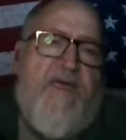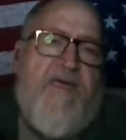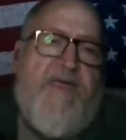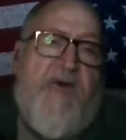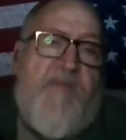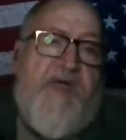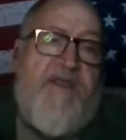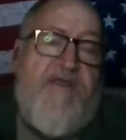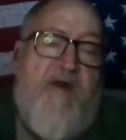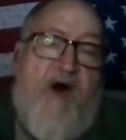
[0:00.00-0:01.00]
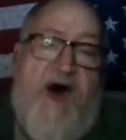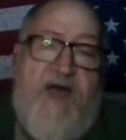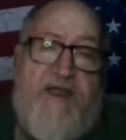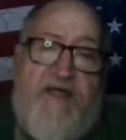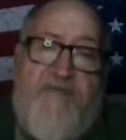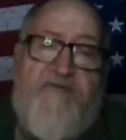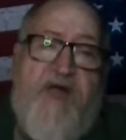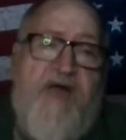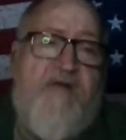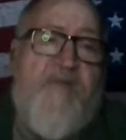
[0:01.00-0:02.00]
Yeah, Betty, I love
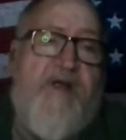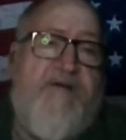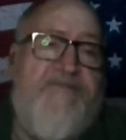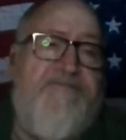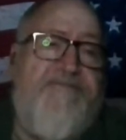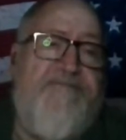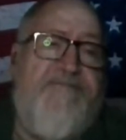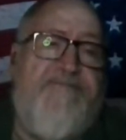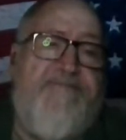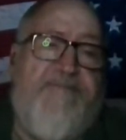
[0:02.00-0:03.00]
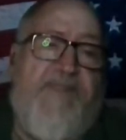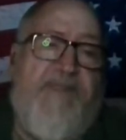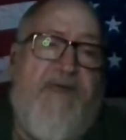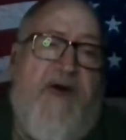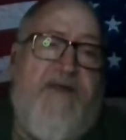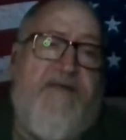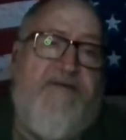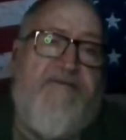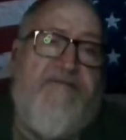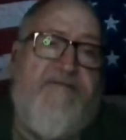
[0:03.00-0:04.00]
Cracker Barrel. I do.